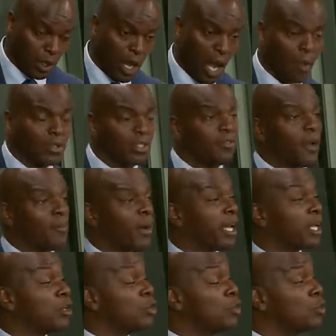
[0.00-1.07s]
I want to thank my
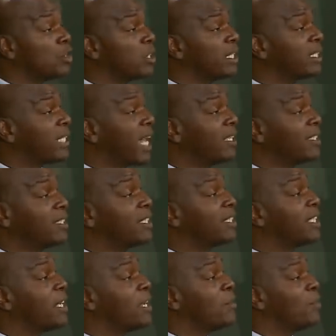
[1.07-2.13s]
hugely talented
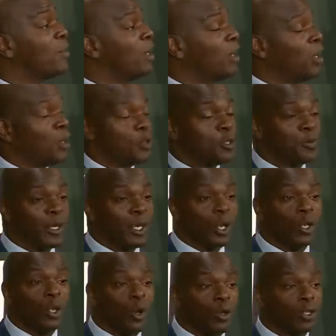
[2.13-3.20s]
team who spent a
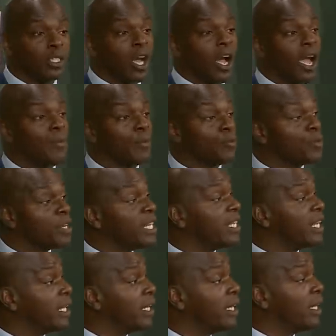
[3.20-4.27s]
long time
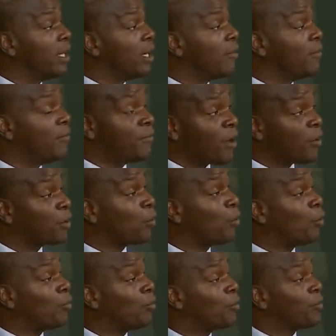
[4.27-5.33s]
reading very
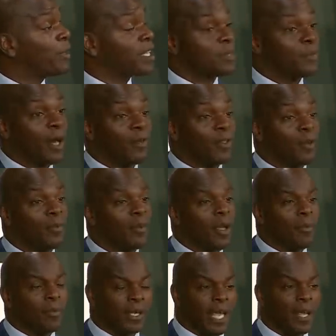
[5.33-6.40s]
awful things about them,
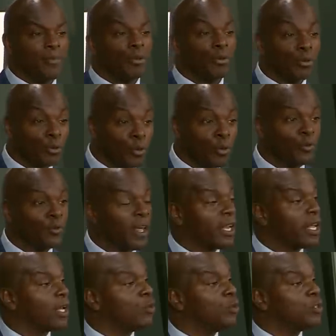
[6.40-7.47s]
but they proved that
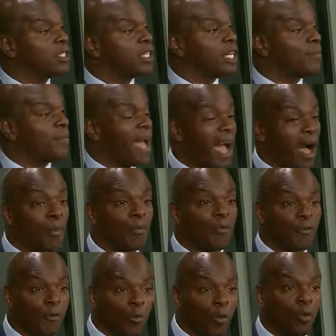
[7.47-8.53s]
their good team
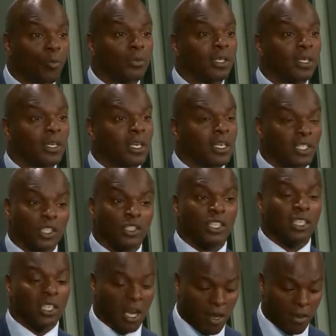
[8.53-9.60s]
outperformed such a
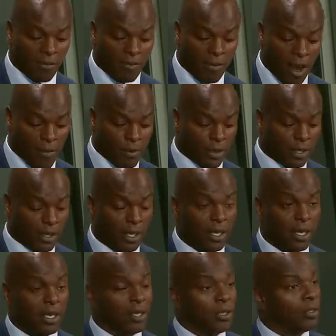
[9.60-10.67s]
young, vibrant,
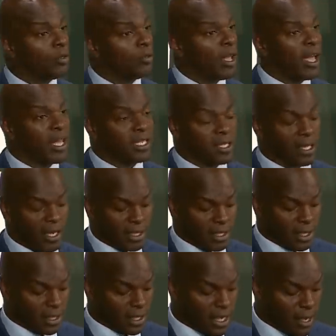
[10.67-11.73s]

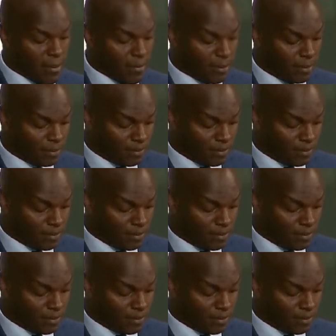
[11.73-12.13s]
exciting team.